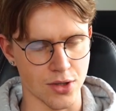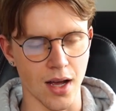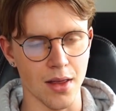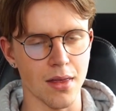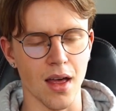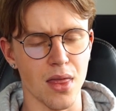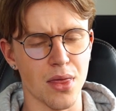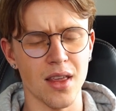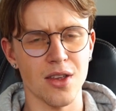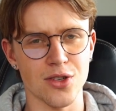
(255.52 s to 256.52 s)
I
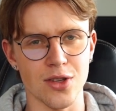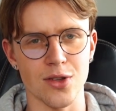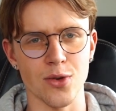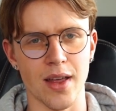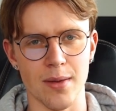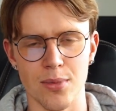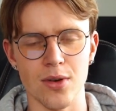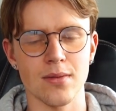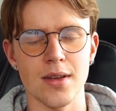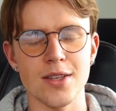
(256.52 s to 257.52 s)
think you should do that,
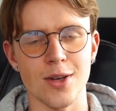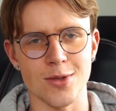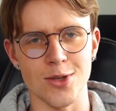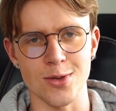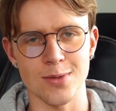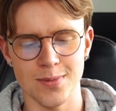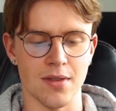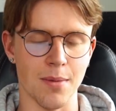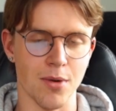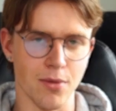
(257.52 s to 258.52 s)
but it's up to you.
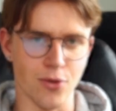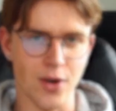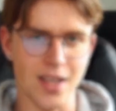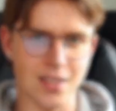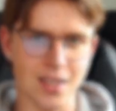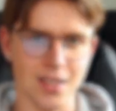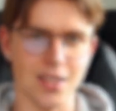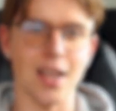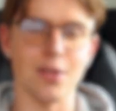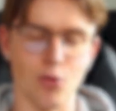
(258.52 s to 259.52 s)
Tip number 4 is
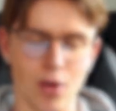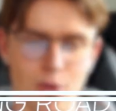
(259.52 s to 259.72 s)
take the ring